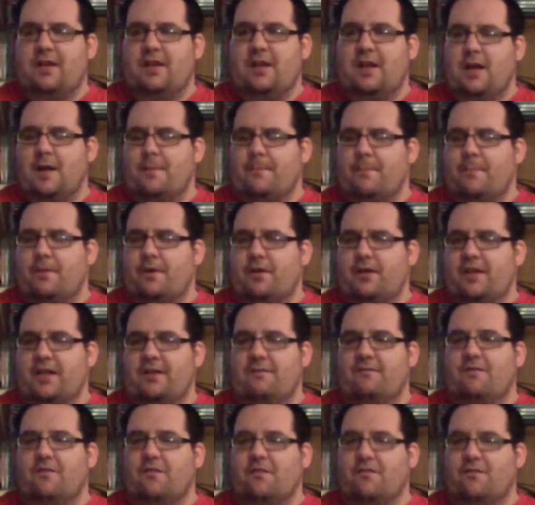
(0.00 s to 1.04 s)
up
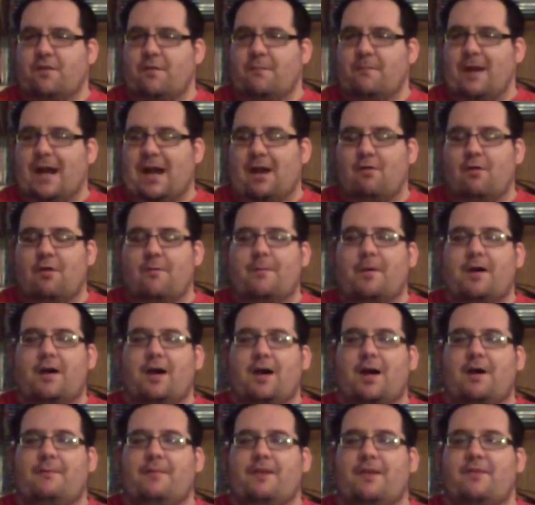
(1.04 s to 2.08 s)
Evil for a power
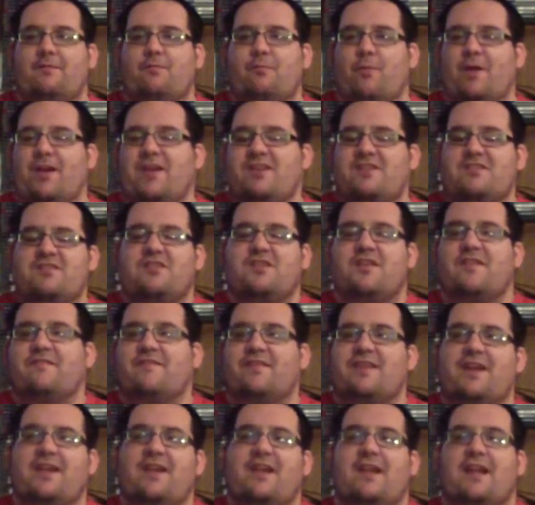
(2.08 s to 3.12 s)
bomb, and weight
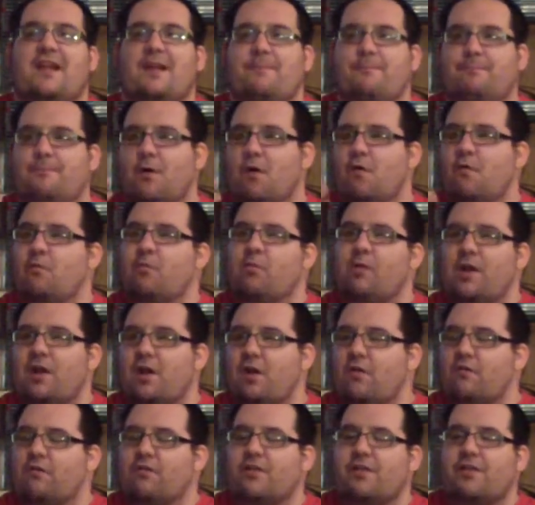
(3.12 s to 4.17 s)
shifted, and they both went
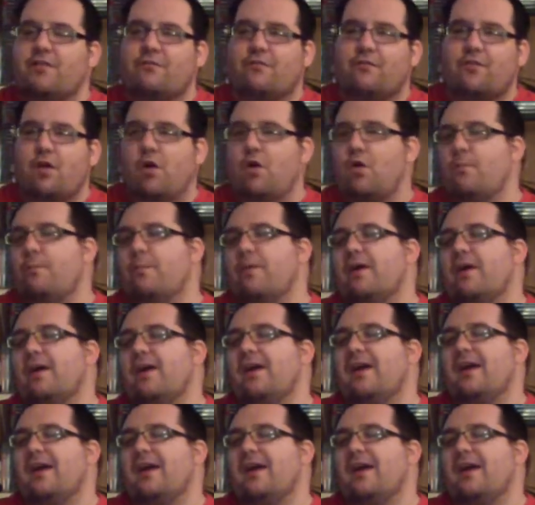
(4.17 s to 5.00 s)
over the rope,